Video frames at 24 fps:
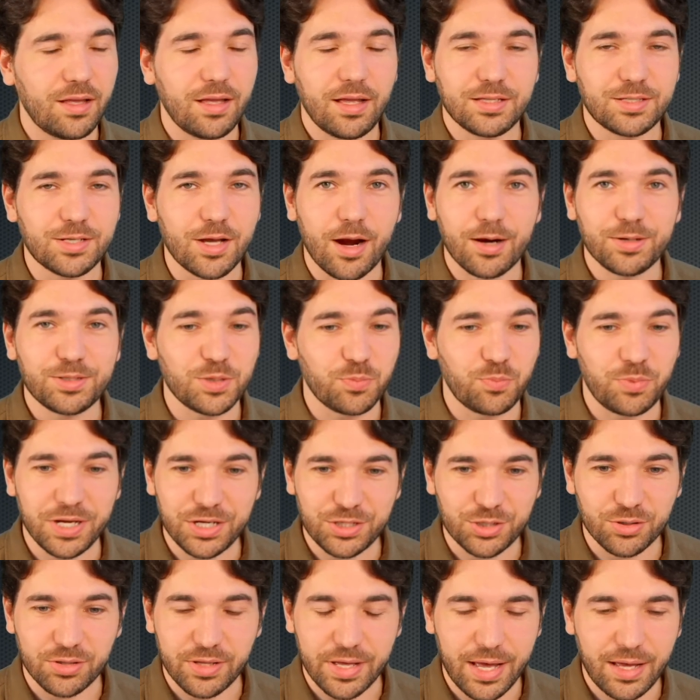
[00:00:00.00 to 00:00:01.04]
It's hard to
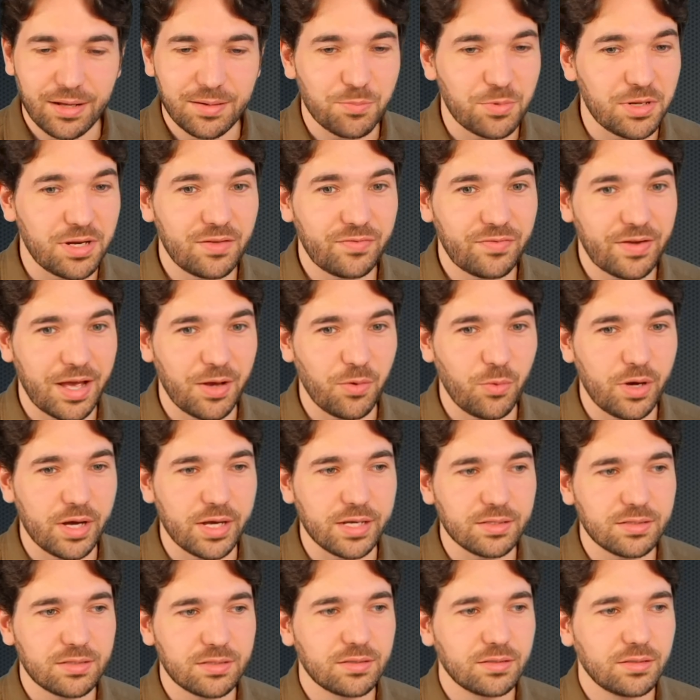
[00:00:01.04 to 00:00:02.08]
picture that, but if I
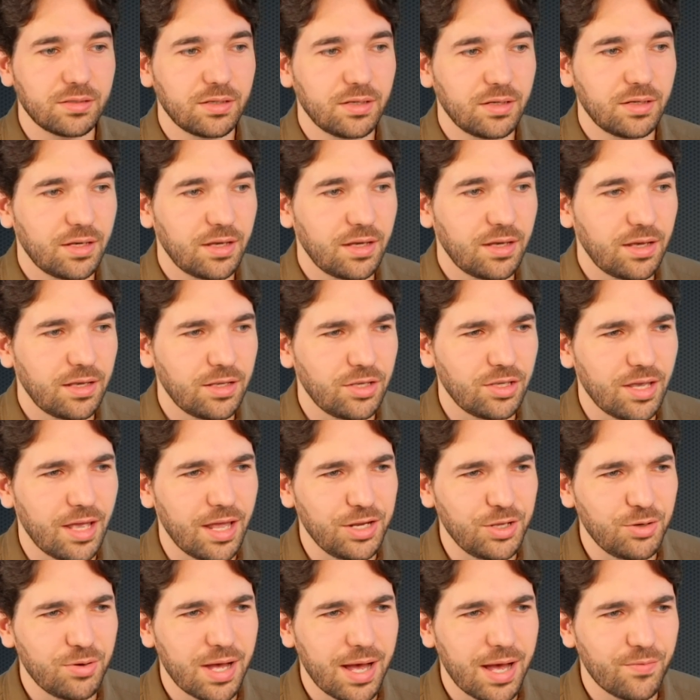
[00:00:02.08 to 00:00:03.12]
was,
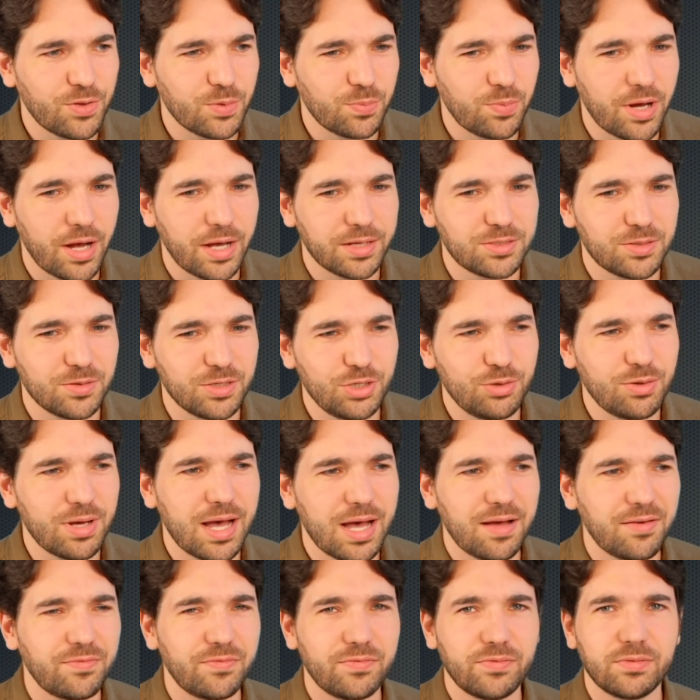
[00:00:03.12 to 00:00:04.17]
and you have the you
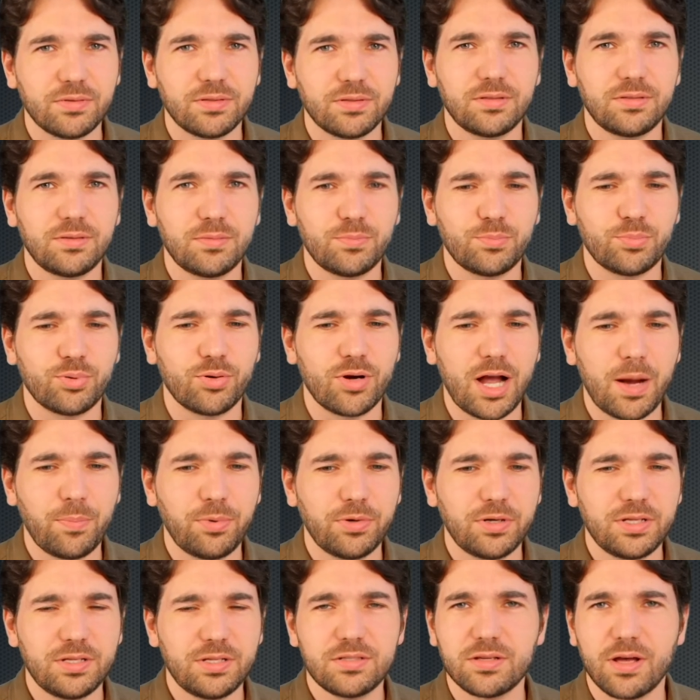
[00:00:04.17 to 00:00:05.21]
have
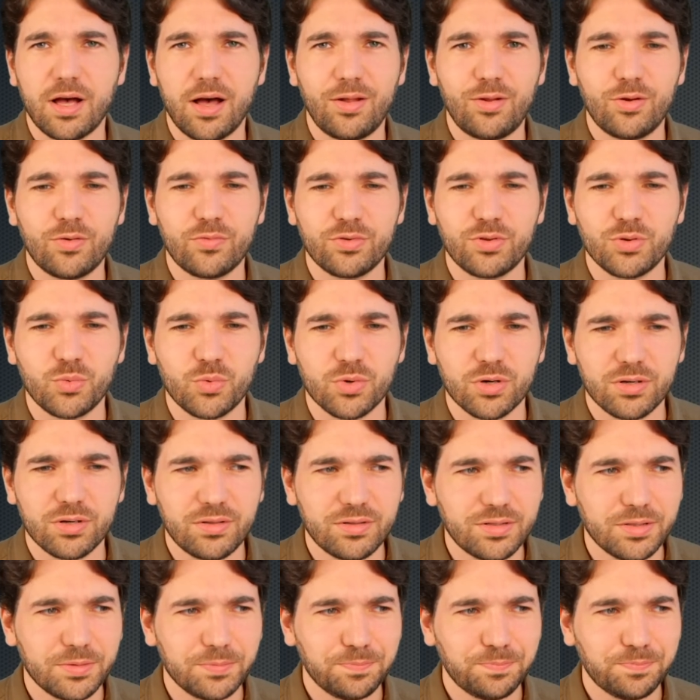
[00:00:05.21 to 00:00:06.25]
properties all over the
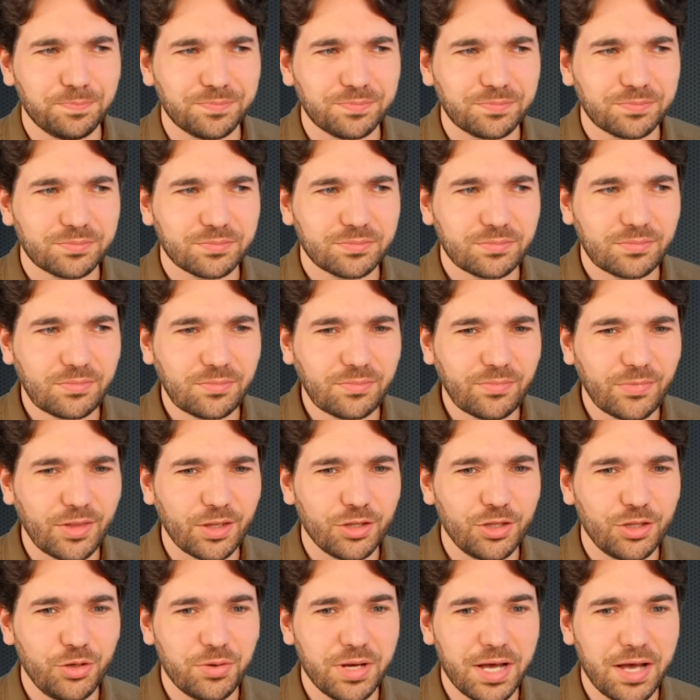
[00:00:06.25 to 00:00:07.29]
world,
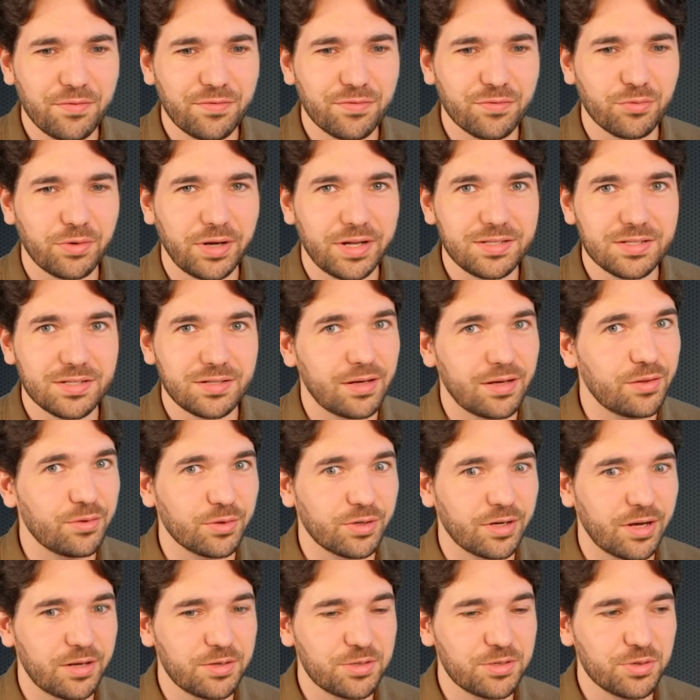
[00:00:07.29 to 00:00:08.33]
you have friends in other
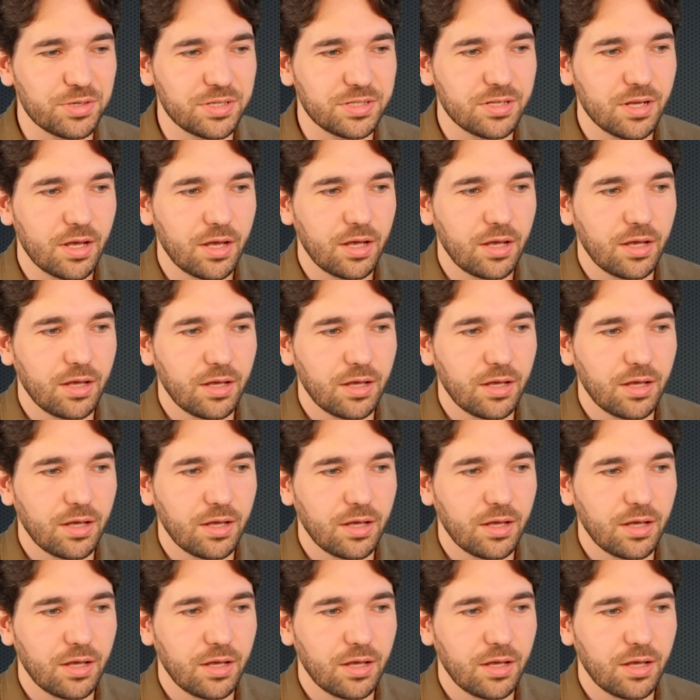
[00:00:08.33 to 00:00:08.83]
countries.